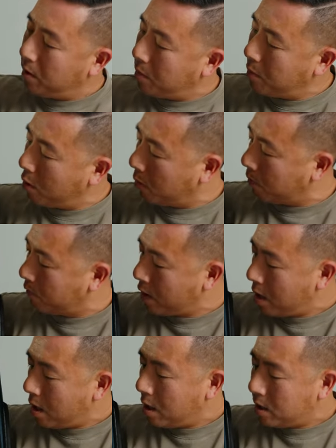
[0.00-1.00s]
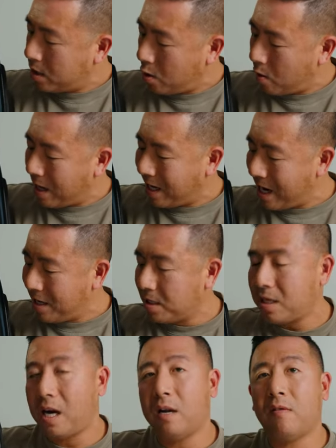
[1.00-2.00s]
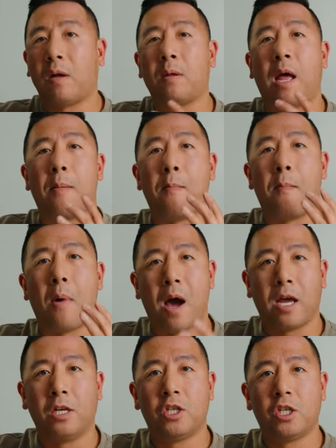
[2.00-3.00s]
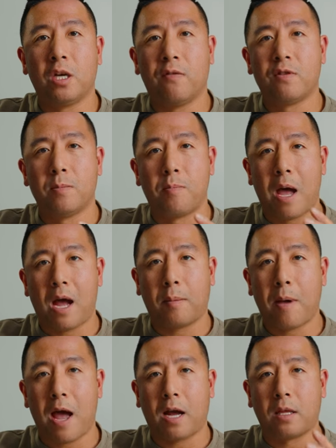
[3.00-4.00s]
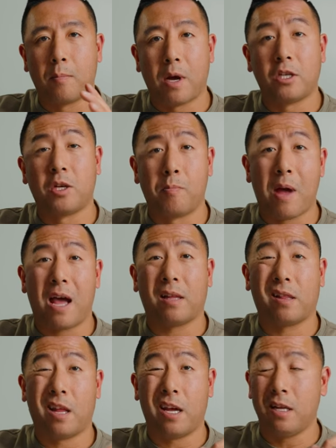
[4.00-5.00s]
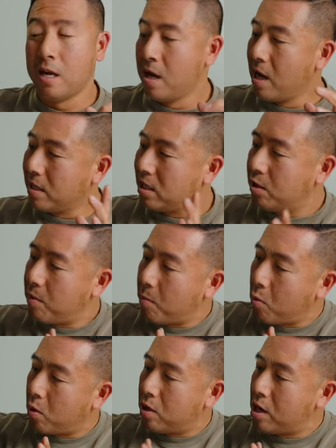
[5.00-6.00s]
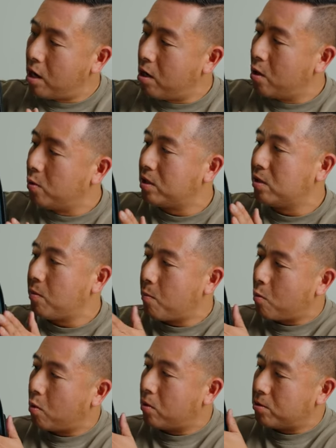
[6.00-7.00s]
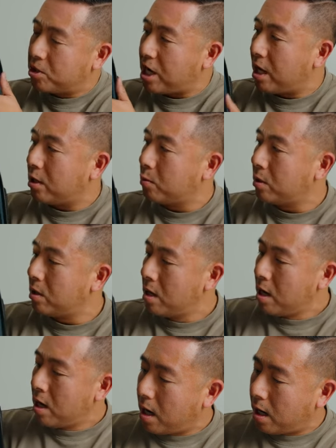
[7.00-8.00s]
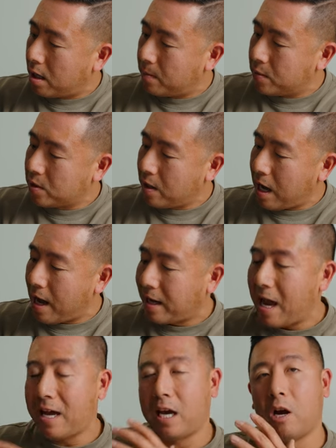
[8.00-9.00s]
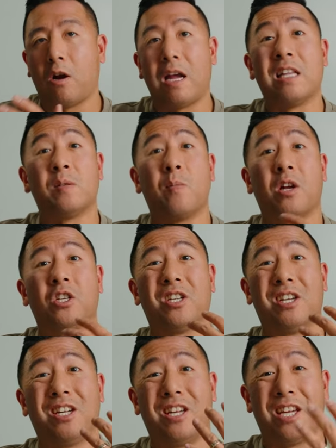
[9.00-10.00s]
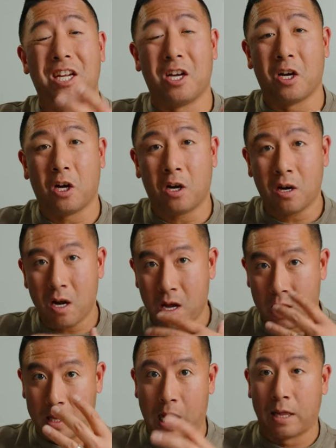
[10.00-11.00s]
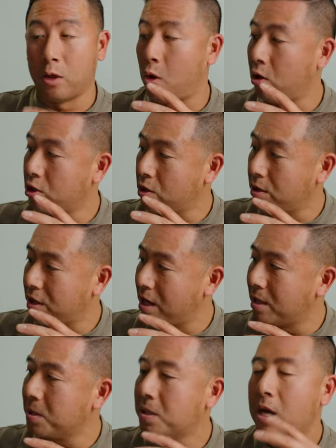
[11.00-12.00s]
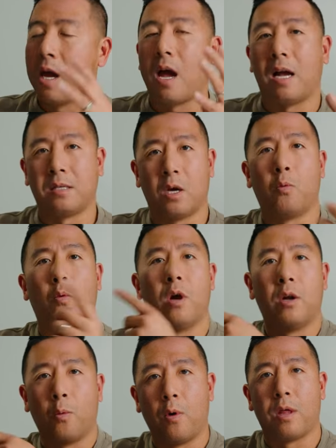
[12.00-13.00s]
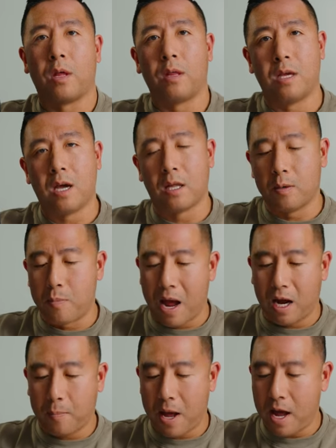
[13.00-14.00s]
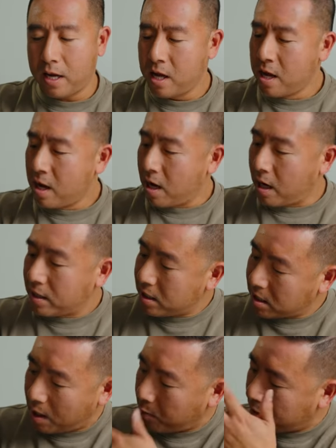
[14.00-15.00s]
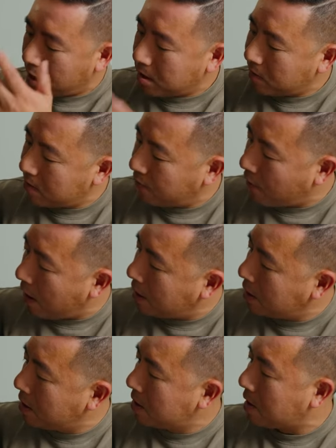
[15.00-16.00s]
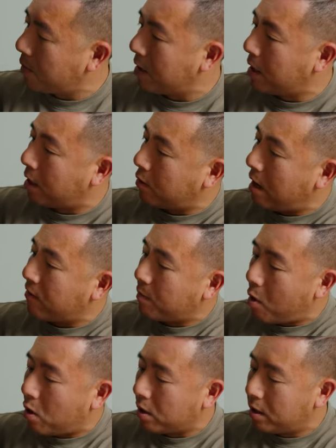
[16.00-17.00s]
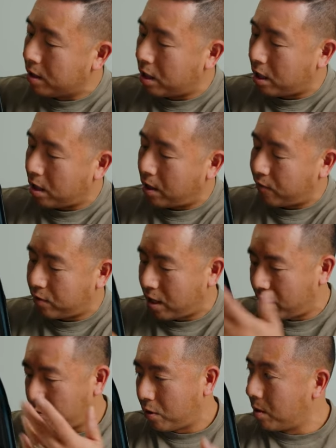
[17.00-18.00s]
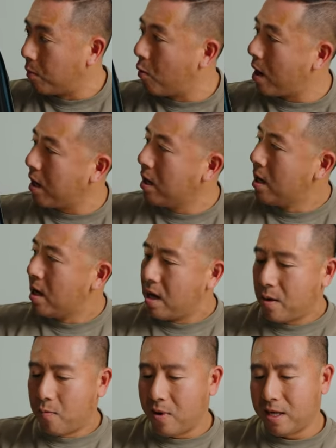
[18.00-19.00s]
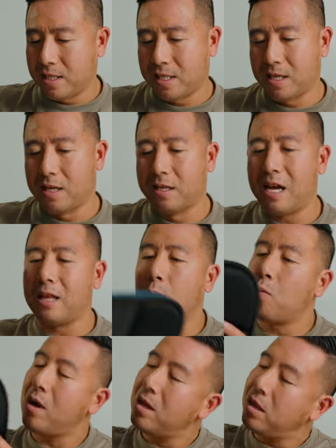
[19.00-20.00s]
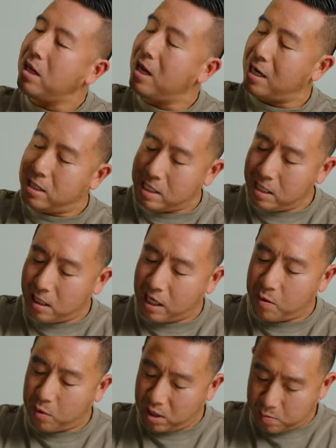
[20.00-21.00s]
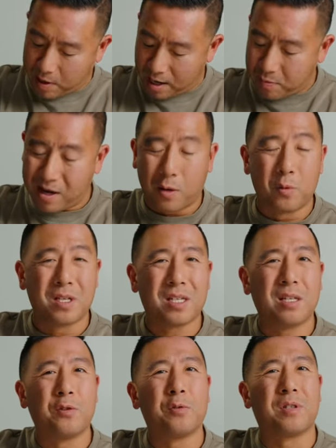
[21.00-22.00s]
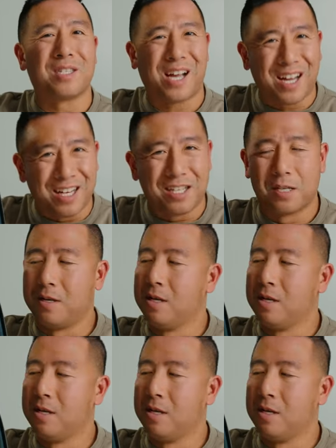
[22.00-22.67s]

Boom. So again, it's kind of like that Mindshift backpack, the Mindshift Backlight. It's a little bit more narrow, it's a little bit more shallower. I can't carry as much gear and larger things as I would with the other backpack. It does come with tons of dividers. I mean, I don't have them all in here. I've kind of put them away. But yeah, the one thing I didn't like about this backpack, it was just a little tight.